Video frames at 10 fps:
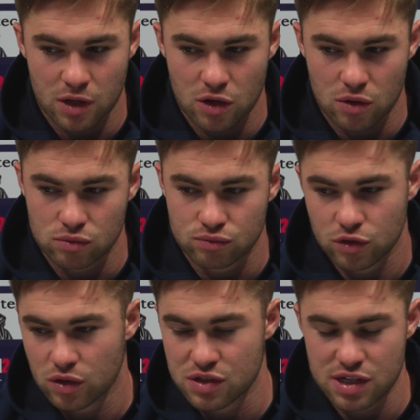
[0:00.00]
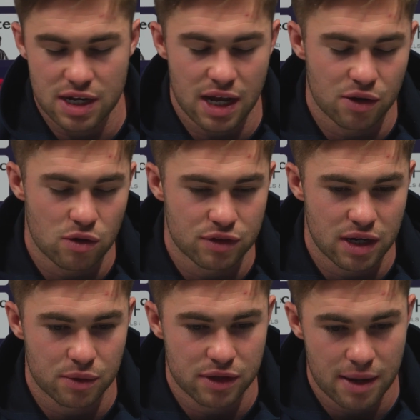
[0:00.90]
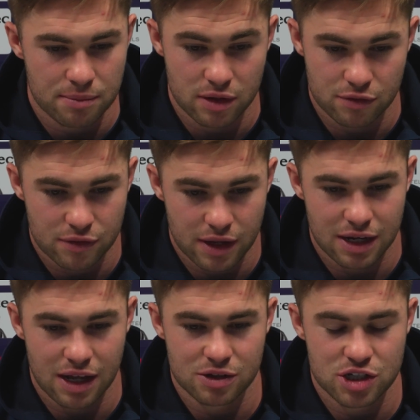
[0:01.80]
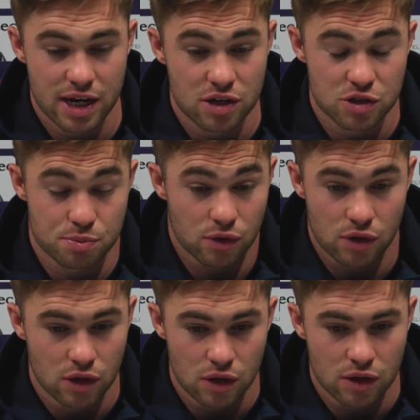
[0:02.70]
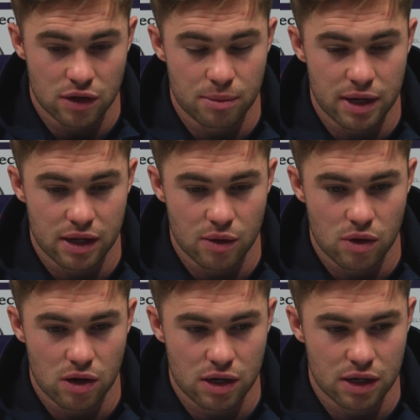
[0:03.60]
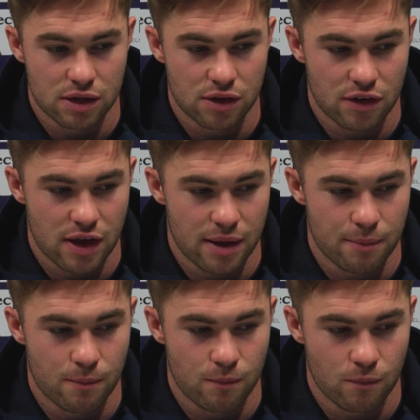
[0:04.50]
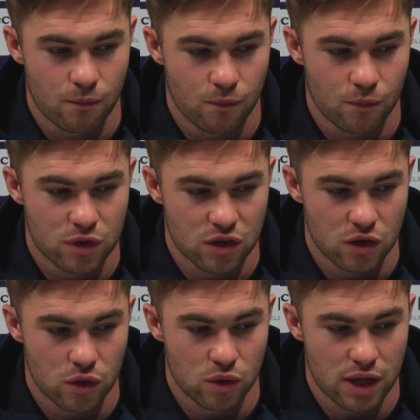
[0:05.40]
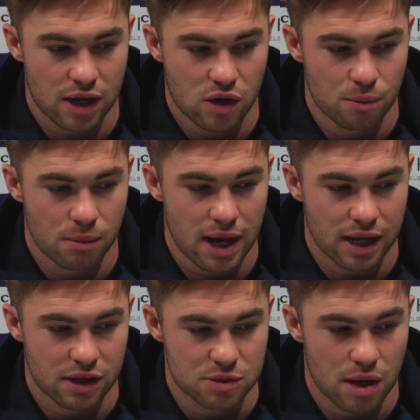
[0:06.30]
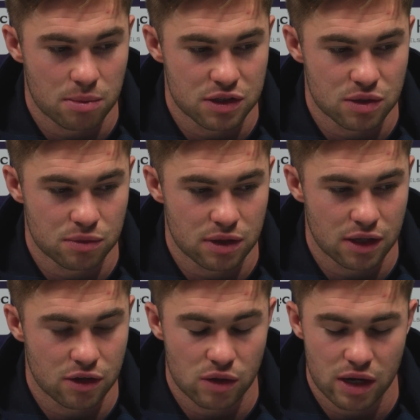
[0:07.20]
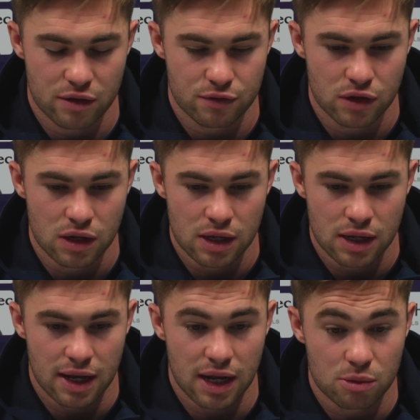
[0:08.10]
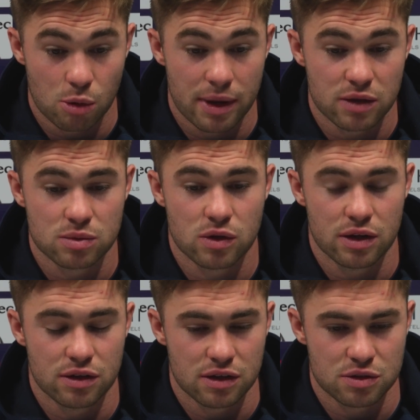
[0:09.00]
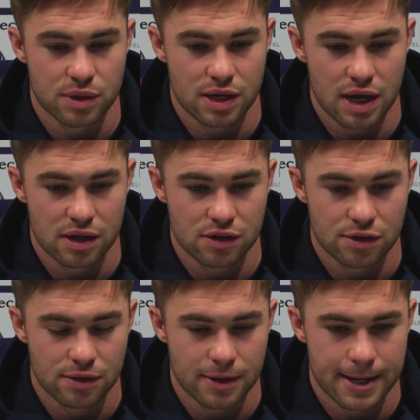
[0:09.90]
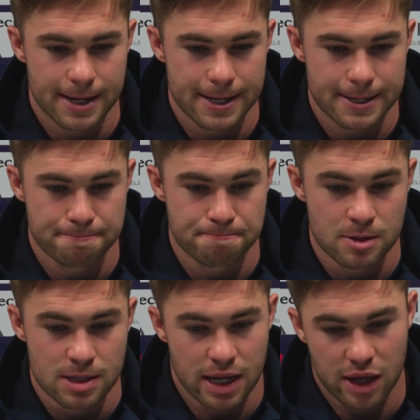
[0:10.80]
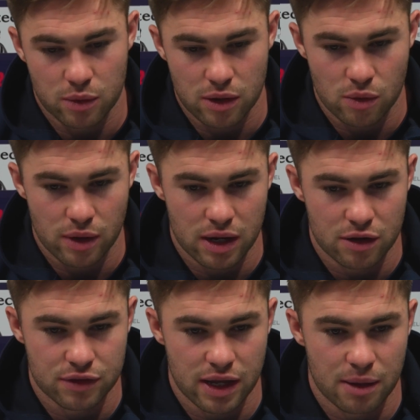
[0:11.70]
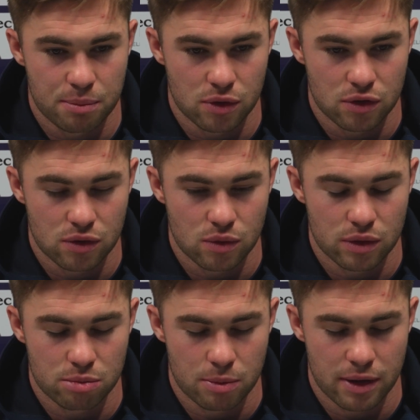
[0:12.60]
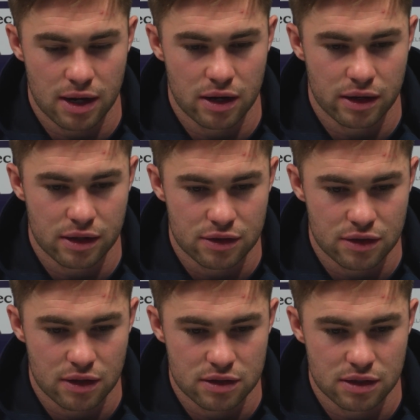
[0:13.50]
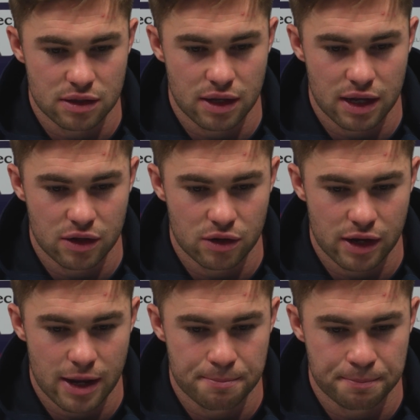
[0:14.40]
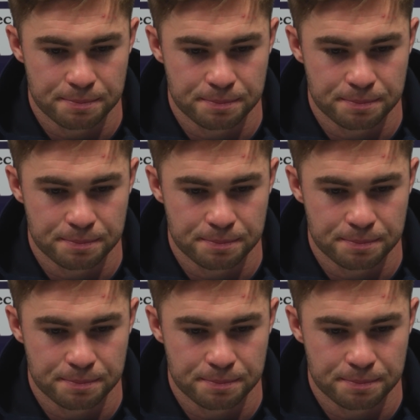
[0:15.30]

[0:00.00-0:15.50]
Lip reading: you know, you can see that over there with them. They've had a lot of changes, but they're making it work. And to do that comeback is probably something that they're going to have a lot of momentum going into this weekend. And we're aware of that, but we prepare like it's any other game.